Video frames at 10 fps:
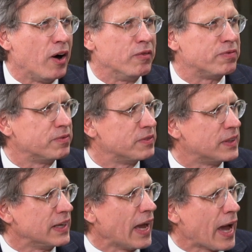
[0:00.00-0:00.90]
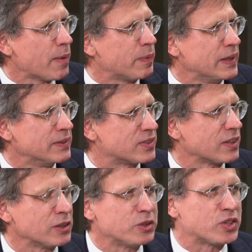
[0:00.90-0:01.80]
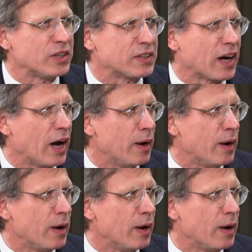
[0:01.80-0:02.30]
of the Appian Solution